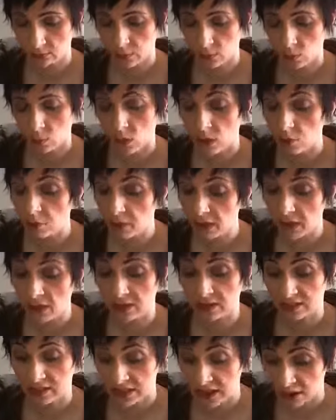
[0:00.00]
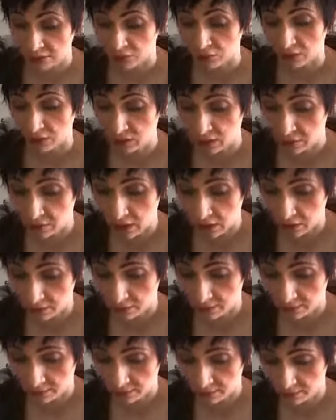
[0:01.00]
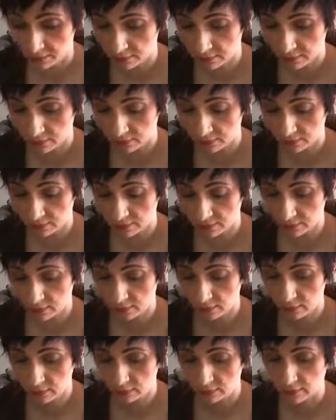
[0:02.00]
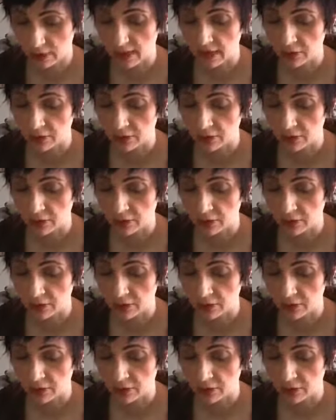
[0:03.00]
Well-being is natural to me. My